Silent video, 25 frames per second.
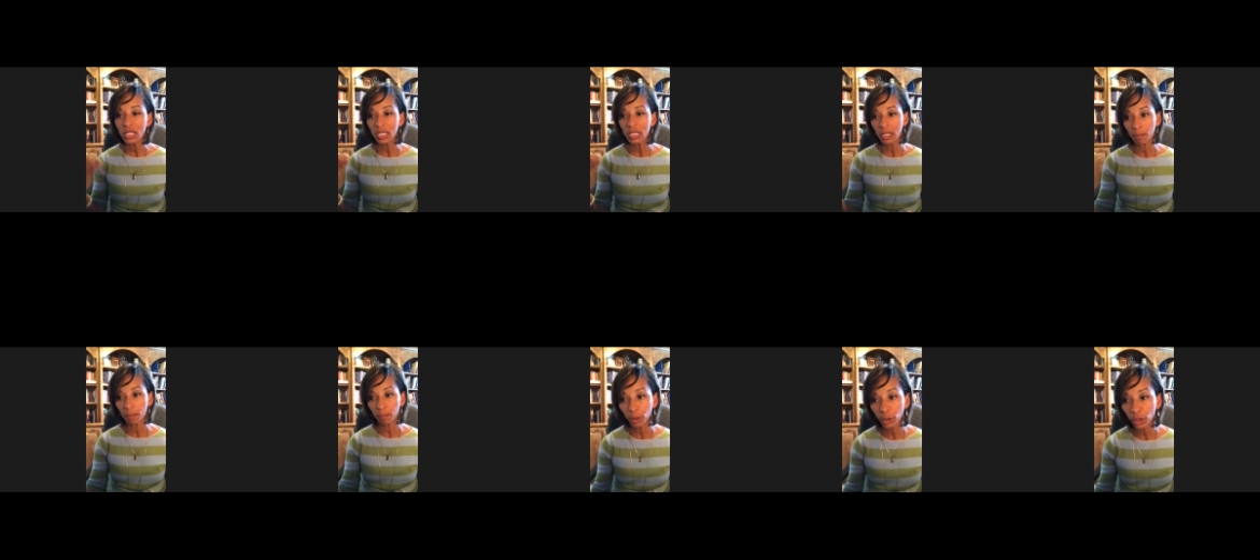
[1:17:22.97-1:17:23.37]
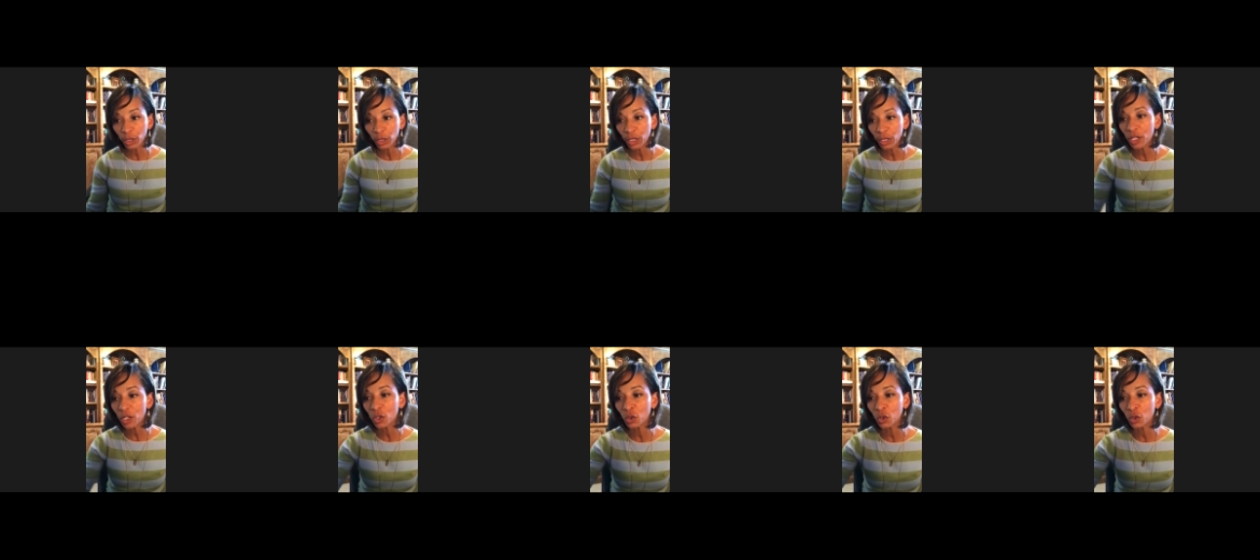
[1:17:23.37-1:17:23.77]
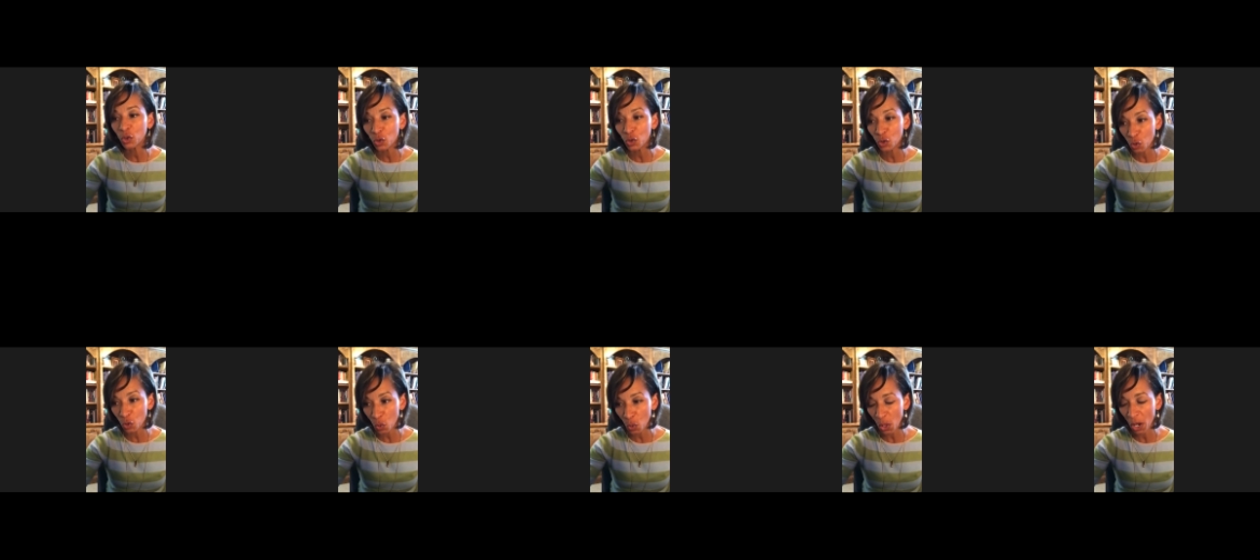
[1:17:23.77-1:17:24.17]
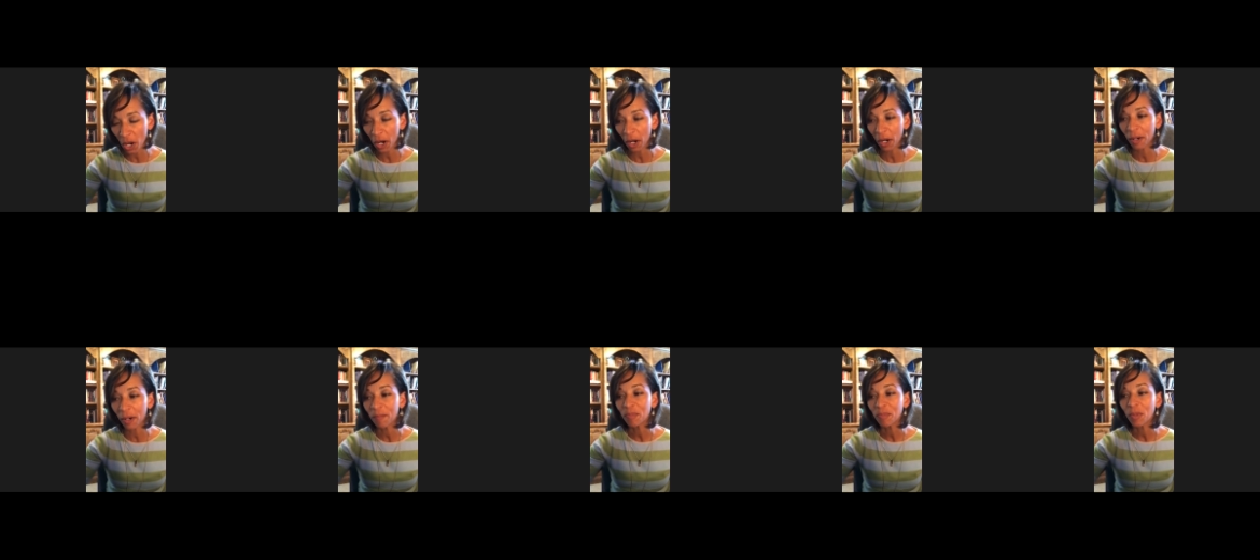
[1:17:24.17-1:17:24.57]
to put
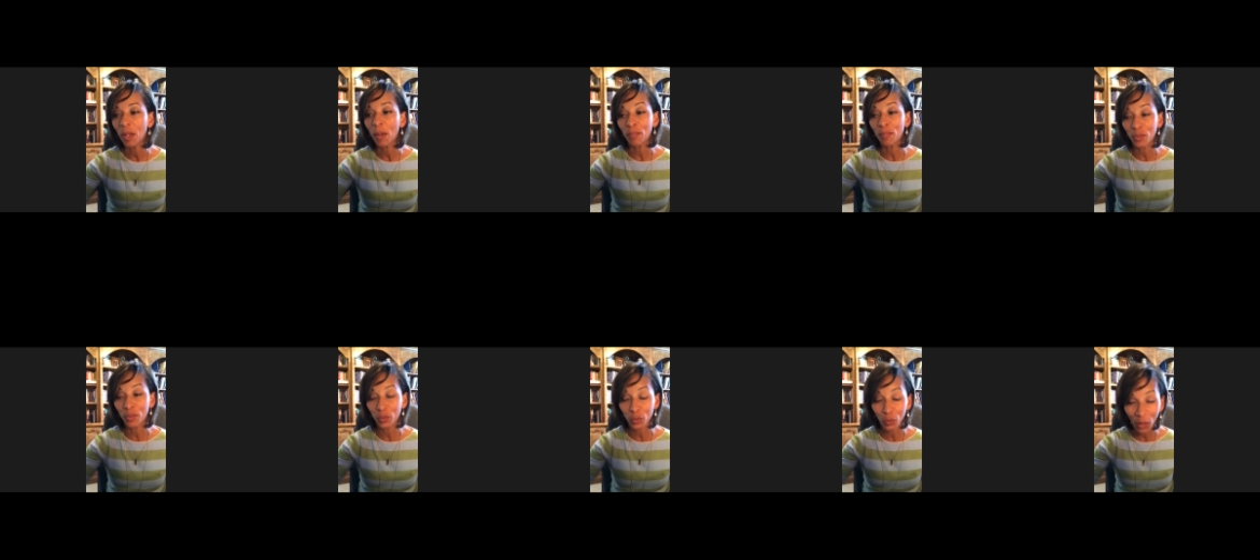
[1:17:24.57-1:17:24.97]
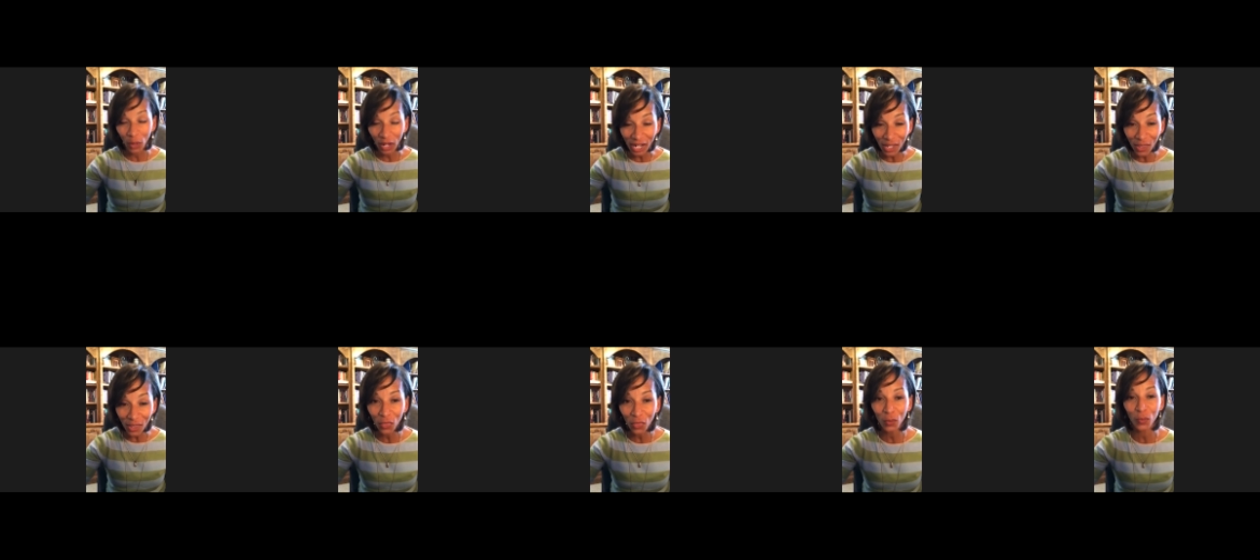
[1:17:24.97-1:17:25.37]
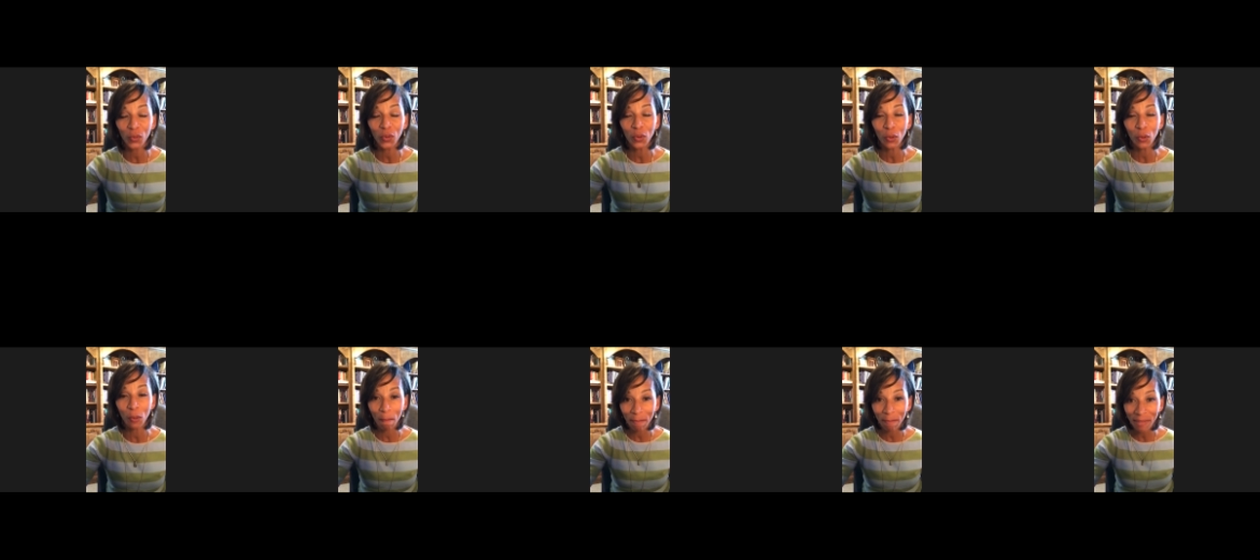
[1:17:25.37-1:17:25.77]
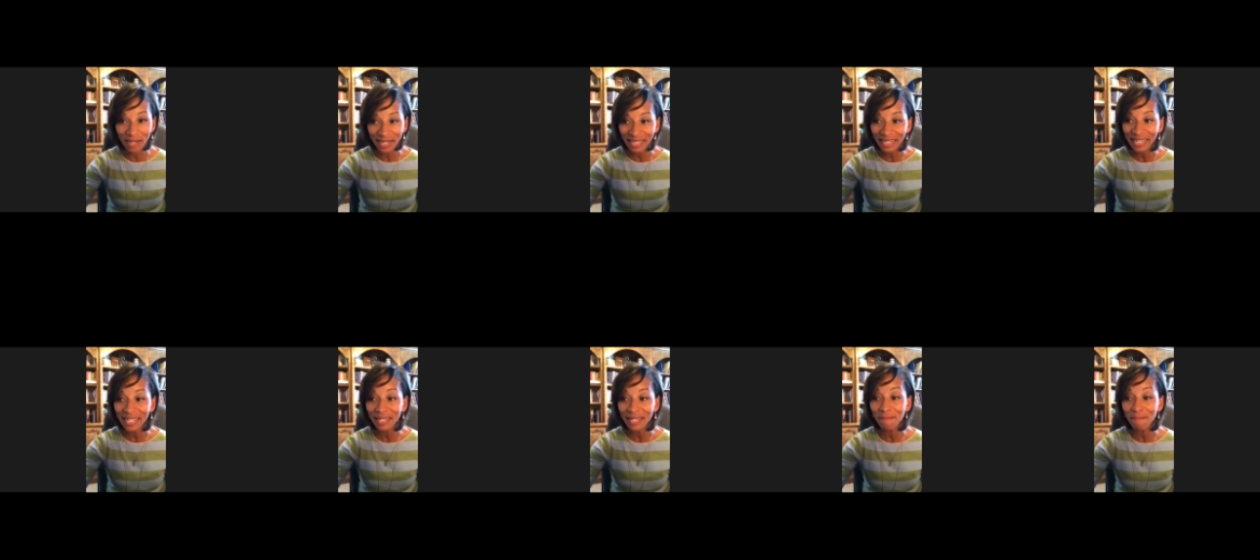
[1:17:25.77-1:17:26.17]
your breakthrough
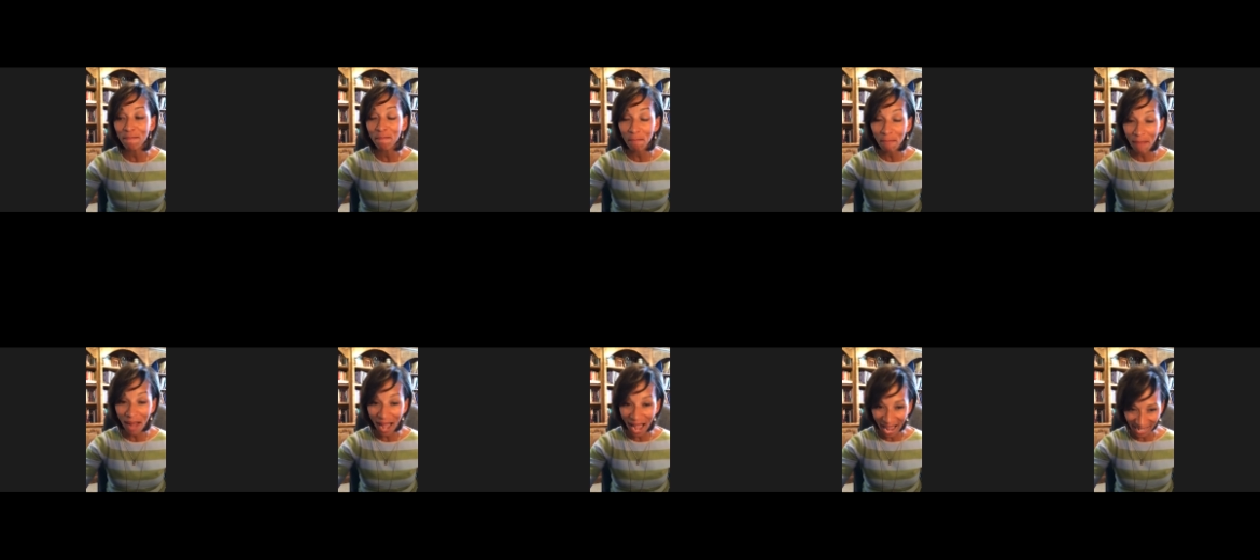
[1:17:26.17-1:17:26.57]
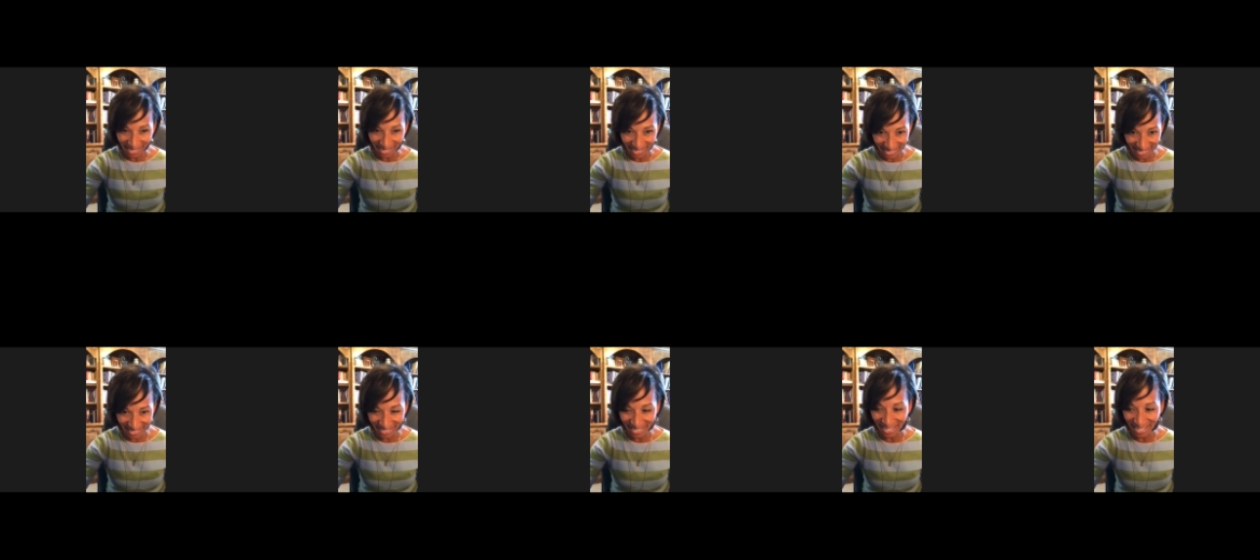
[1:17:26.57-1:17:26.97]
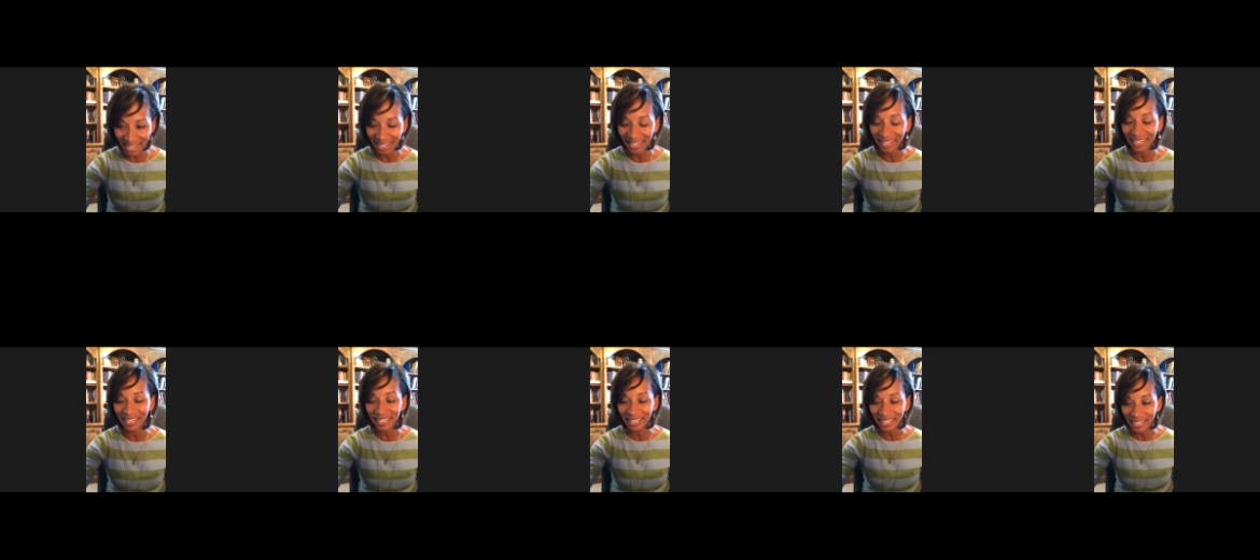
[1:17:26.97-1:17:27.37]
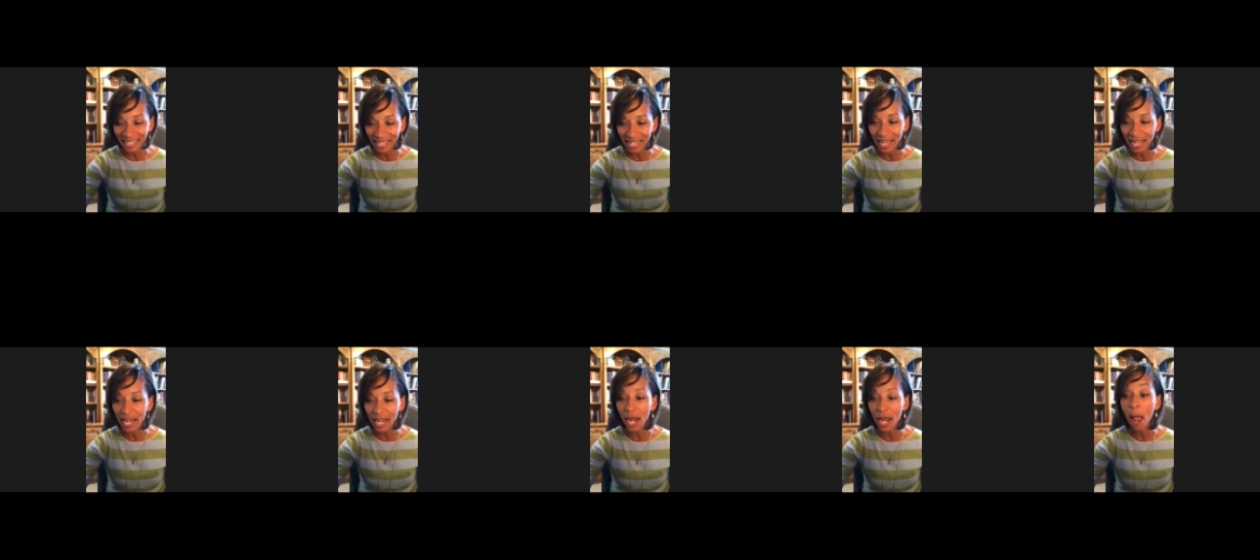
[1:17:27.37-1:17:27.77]
money mindset
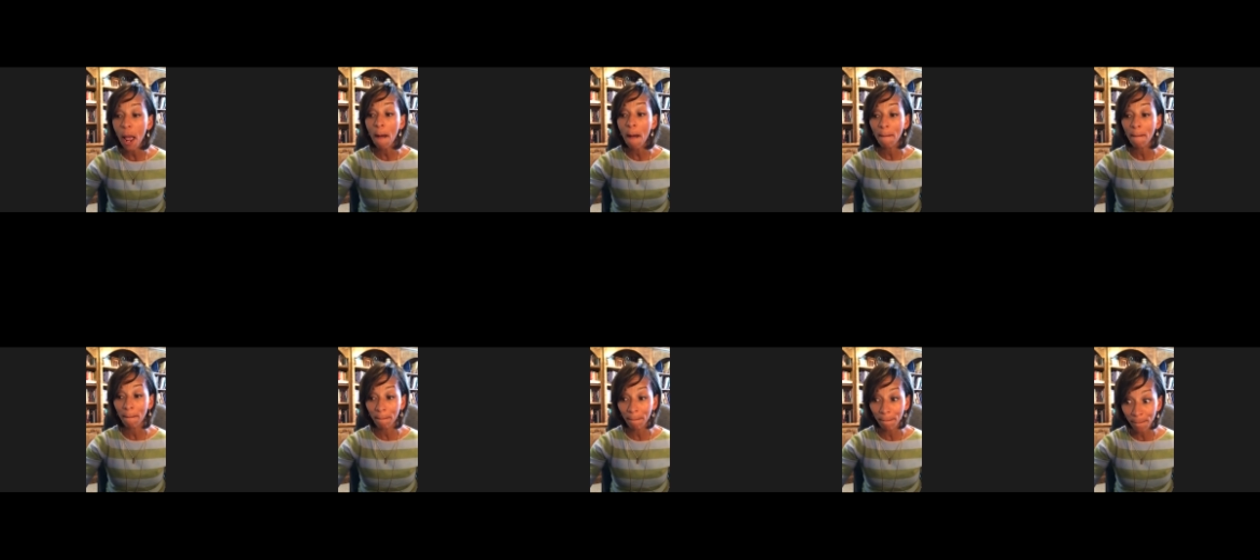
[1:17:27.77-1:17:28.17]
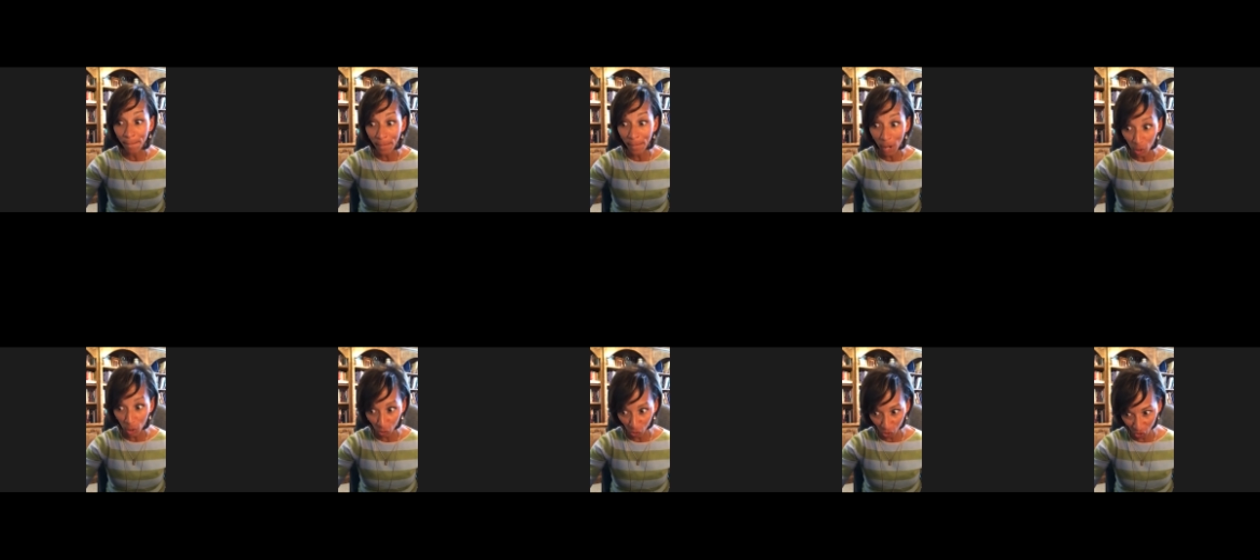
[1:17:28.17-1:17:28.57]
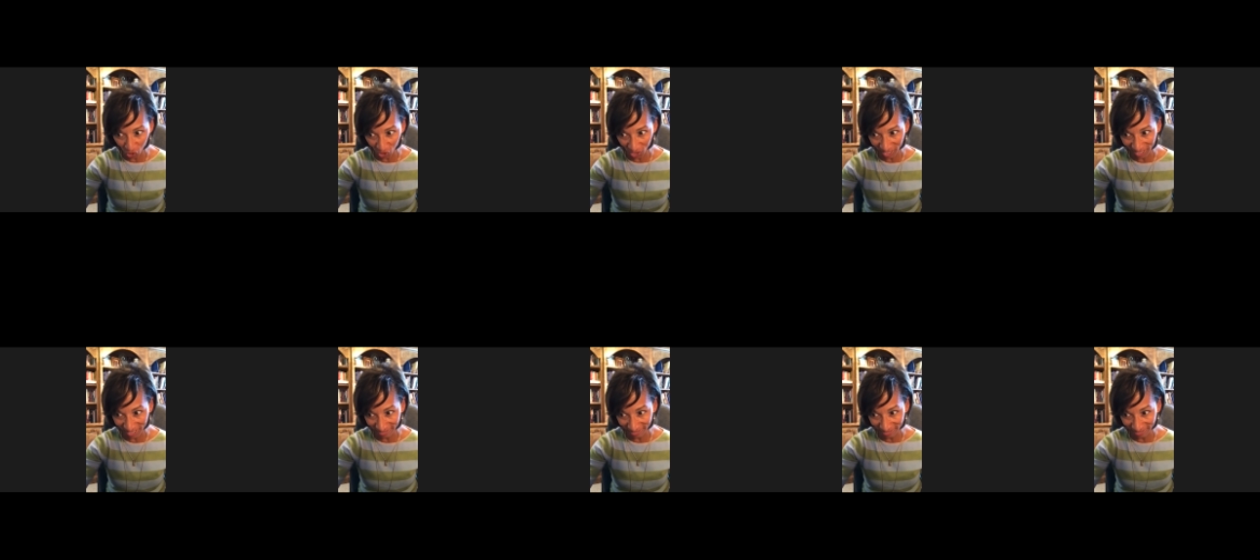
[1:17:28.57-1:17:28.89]
in motion.